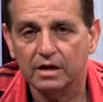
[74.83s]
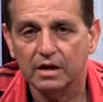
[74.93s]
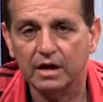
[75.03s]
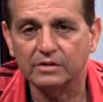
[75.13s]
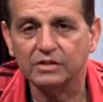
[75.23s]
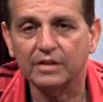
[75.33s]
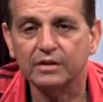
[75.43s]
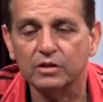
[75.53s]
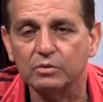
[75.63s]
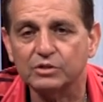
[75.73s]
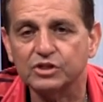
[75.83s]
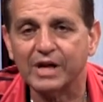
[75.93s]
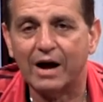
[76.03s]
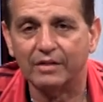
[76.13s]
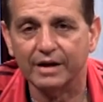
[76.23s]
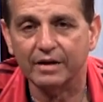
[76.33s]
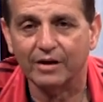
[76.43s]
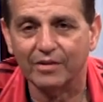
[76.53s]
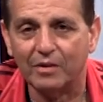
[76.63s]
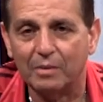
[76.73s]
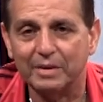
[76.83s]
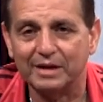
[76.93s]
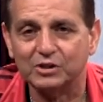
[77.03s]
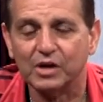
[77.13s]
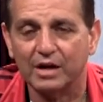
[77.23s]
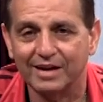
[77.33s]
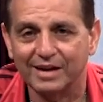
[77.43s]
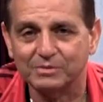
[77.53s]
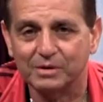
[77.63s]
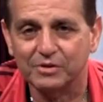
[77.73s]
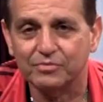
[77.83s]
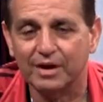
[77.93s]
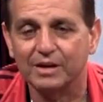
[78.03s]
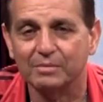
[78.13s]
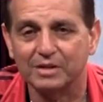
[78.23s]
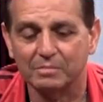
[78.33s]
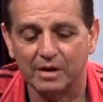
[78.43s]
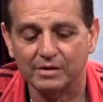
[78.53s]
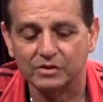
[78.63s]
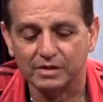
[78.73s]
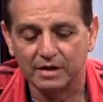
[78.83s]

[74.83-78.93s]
It has nothing to do with Shaolin, although I'll be in China next week training with the monks.